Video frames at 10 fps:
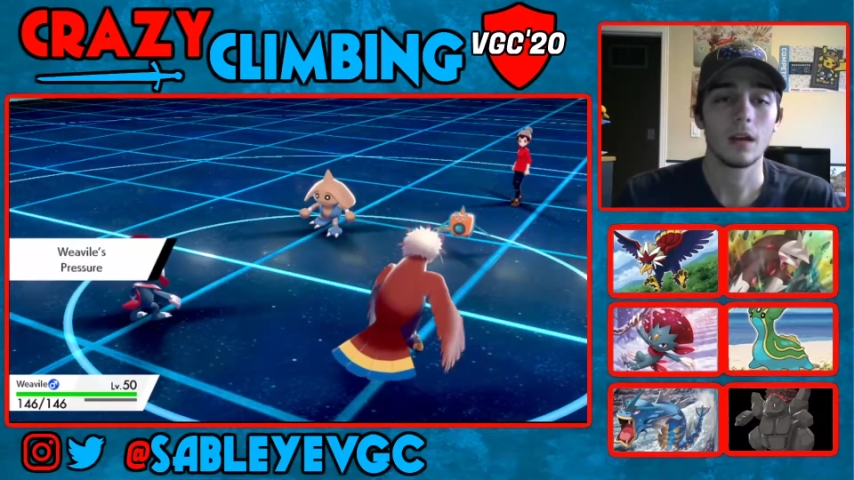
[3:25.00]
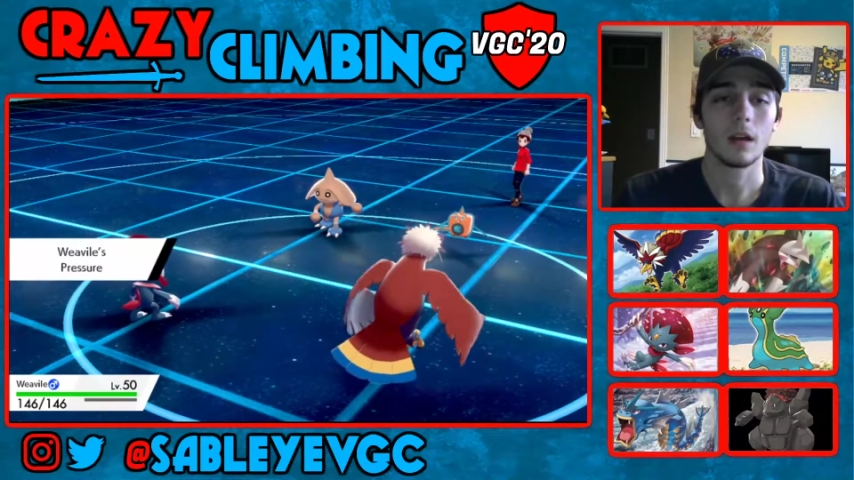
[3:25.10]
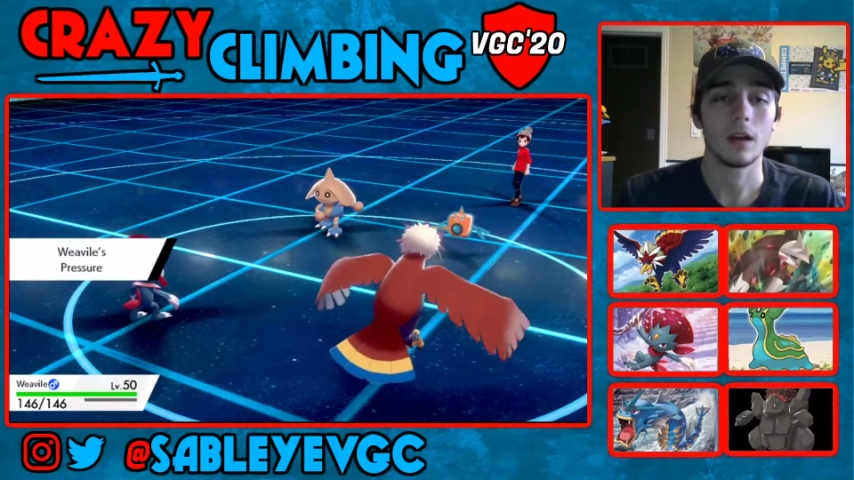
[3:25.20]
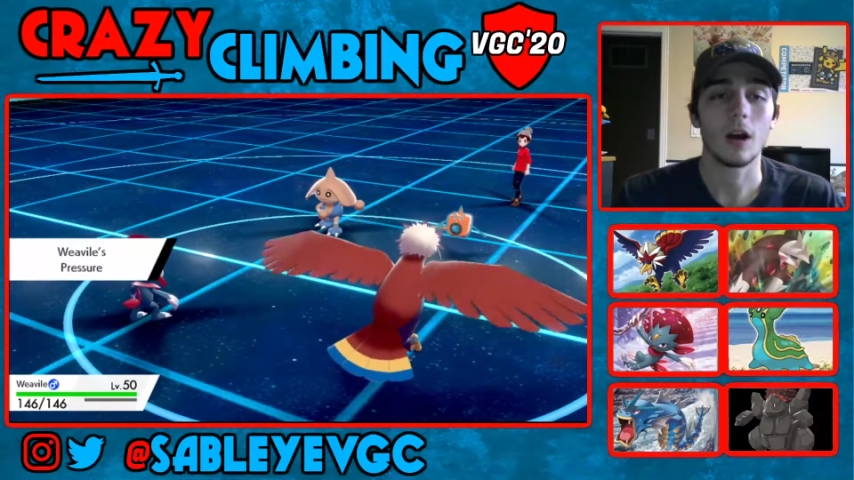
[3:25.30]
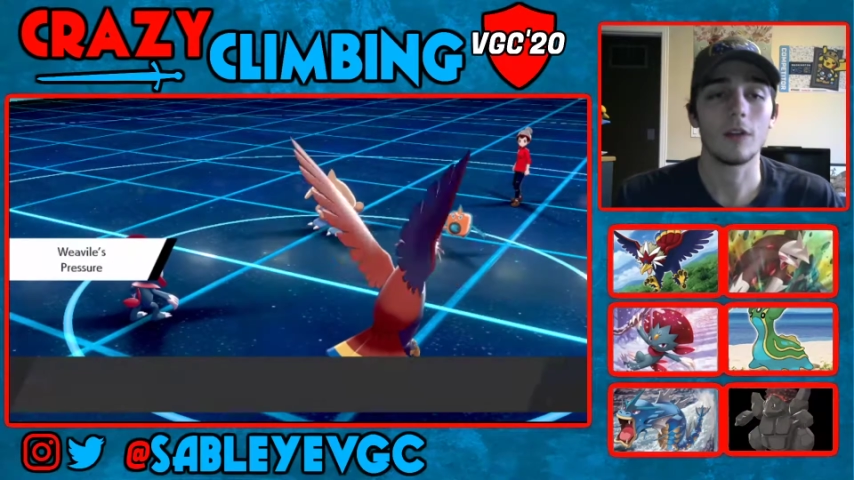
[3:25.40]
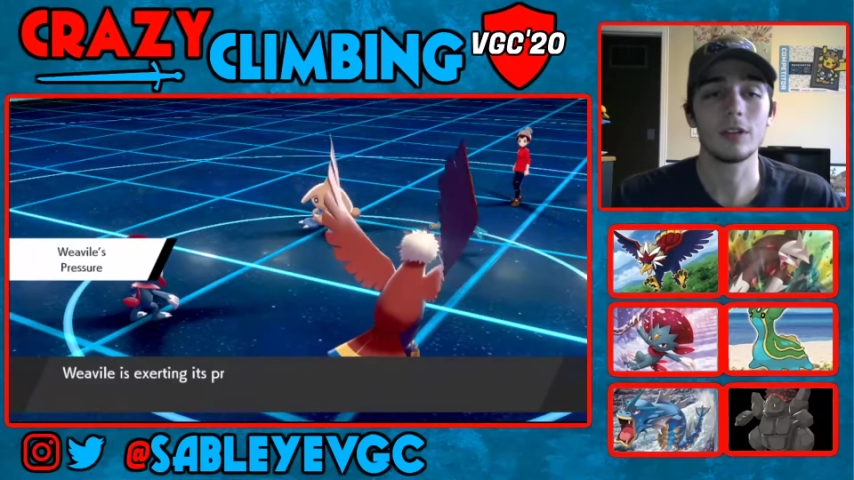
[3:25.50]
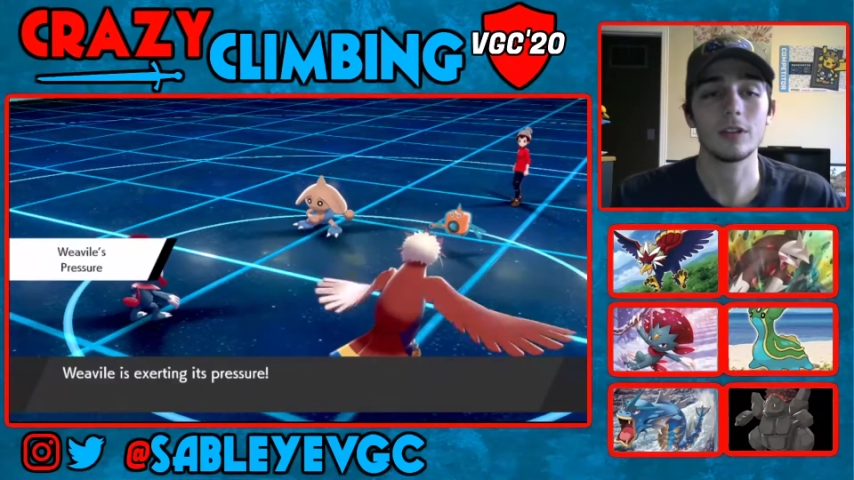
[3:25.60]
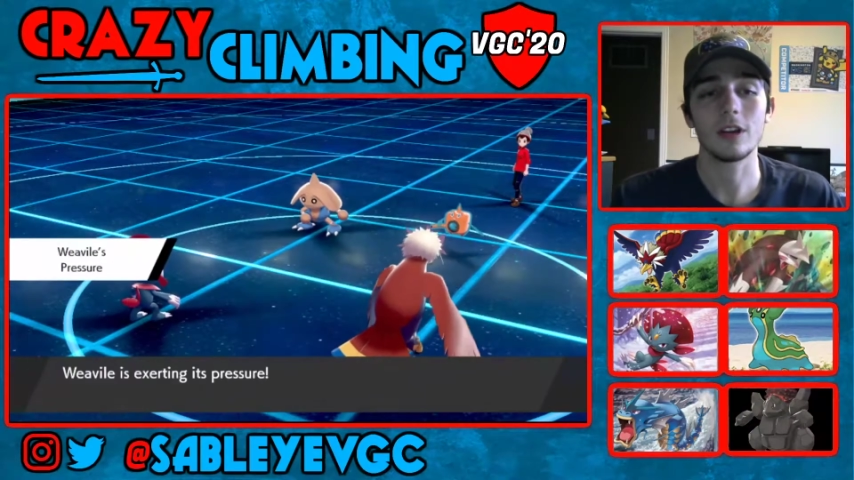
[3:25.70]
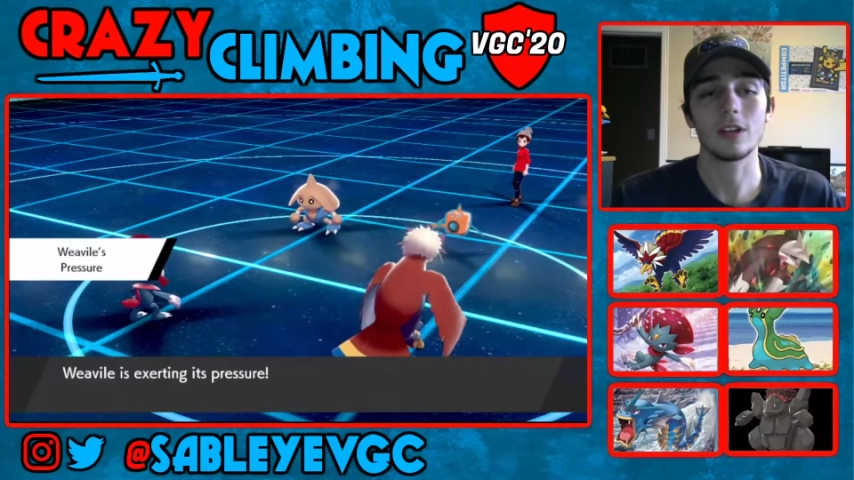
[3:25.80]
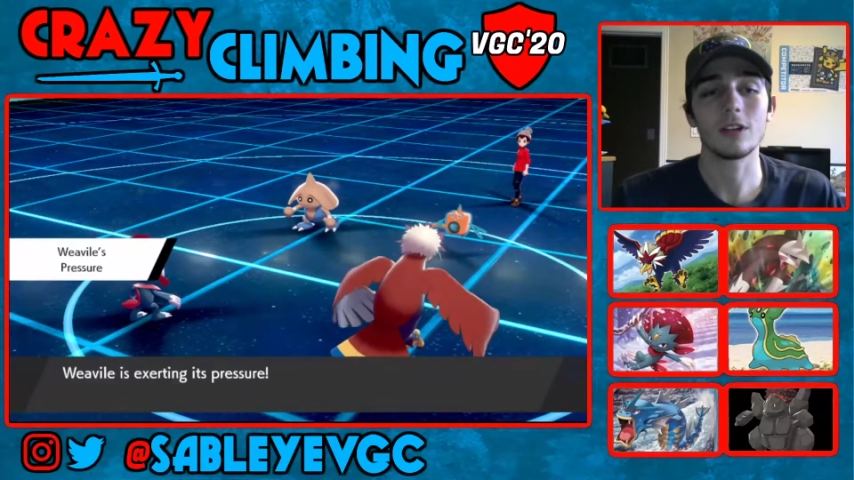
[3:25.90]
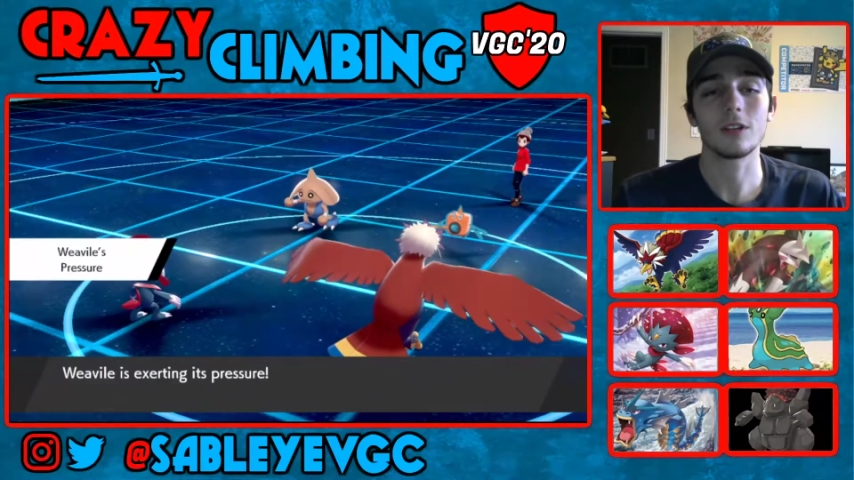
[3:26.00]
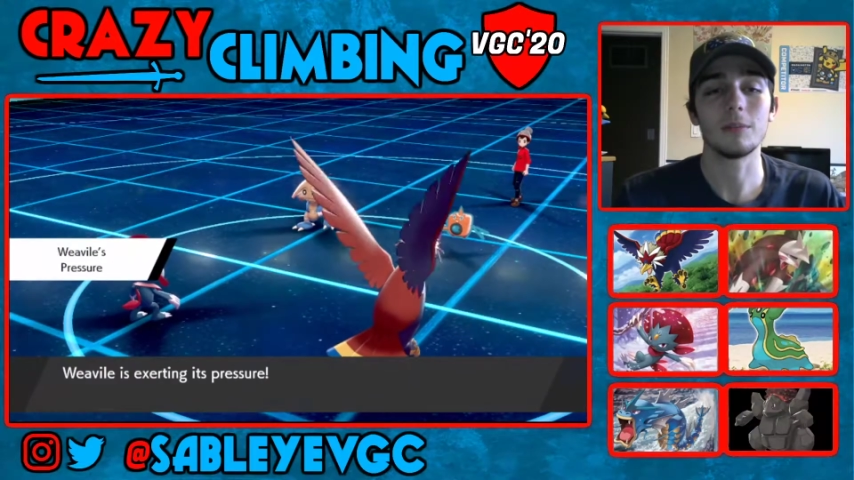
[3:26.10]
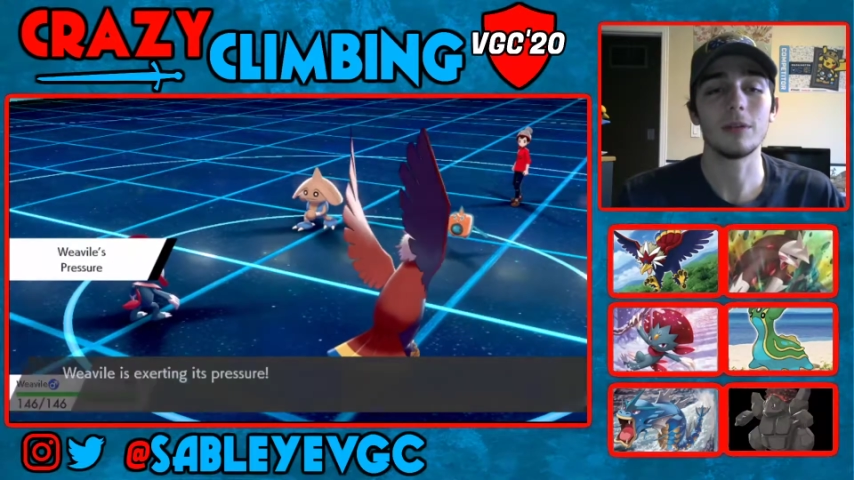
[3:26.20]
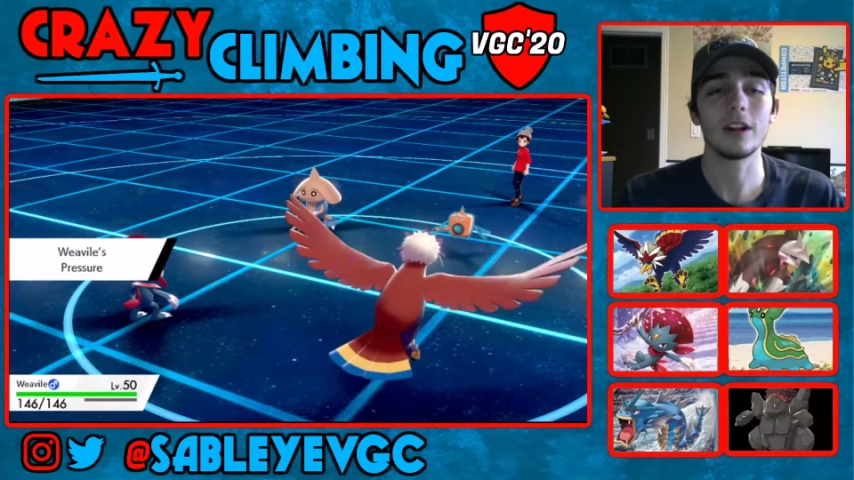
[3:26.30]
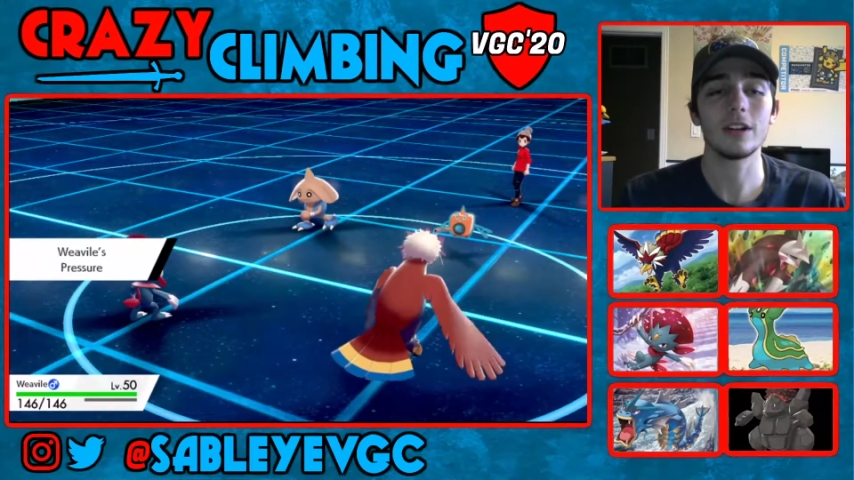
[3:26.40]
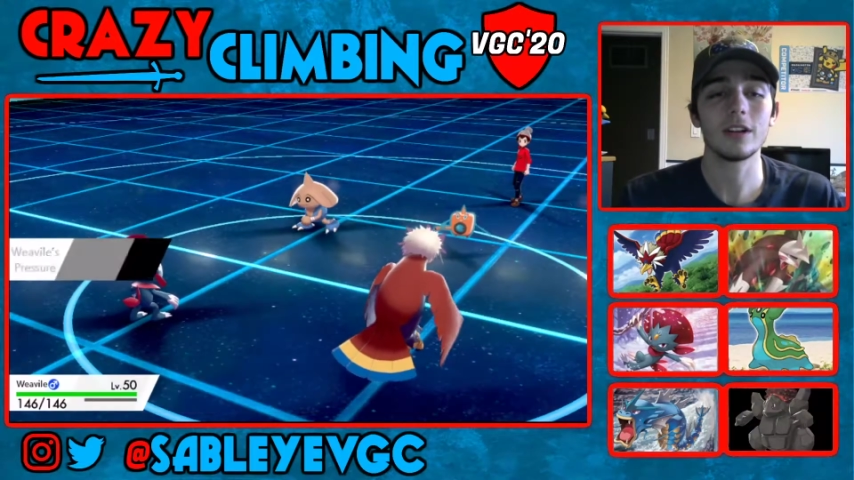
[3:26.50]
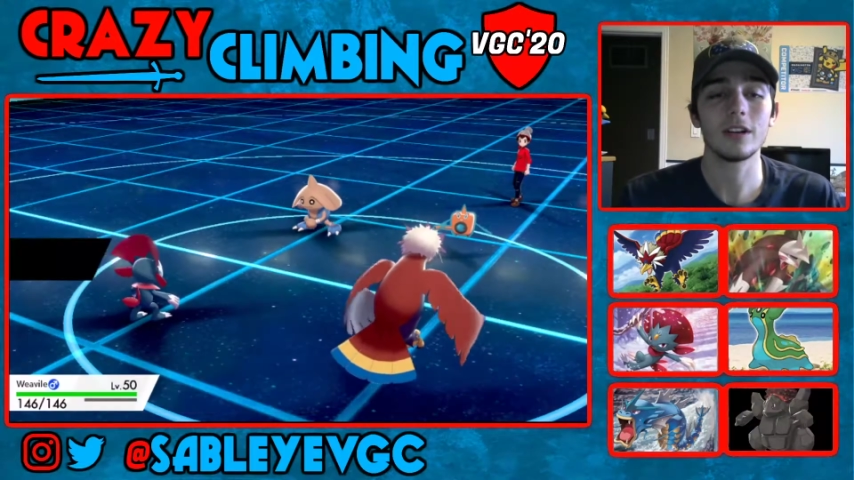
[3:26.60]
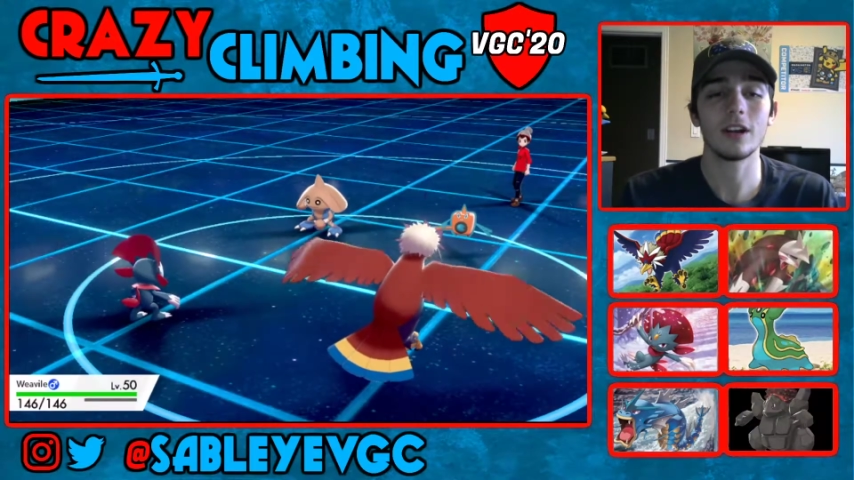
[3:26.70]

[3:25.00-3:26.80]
Obviously exert some pressure,